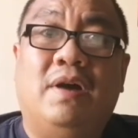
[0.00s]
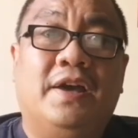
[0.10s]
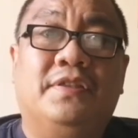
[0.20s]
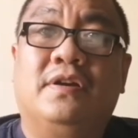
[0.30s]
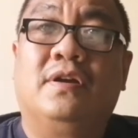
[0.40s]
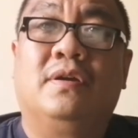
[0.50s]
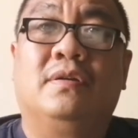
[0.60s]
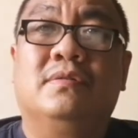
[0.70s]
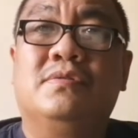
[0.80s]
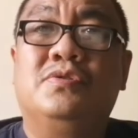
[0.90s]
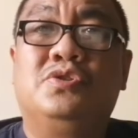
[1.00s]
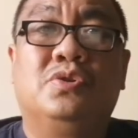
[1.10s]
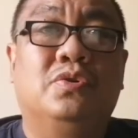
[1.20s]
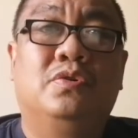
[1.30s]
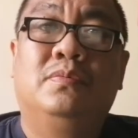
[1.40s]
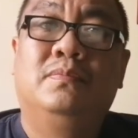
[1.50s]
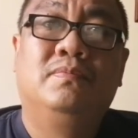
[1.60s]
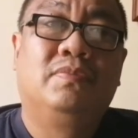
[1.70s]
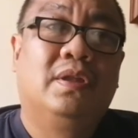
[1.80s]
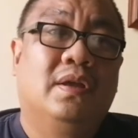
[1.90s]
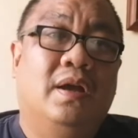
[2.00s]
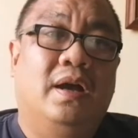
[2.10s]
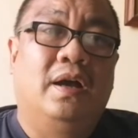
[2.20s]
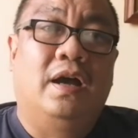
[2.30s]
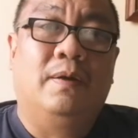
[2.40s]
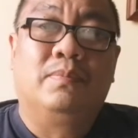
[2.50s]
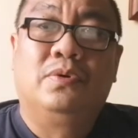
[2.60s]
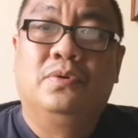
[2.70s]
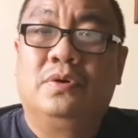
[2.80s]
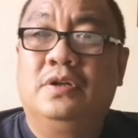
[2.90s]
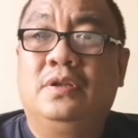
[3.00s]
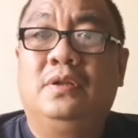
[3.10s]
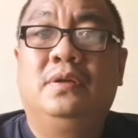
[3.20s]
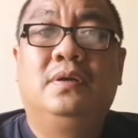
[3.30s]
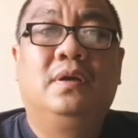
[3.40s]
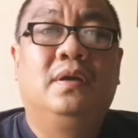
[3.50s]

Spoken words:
either Zoom, Google,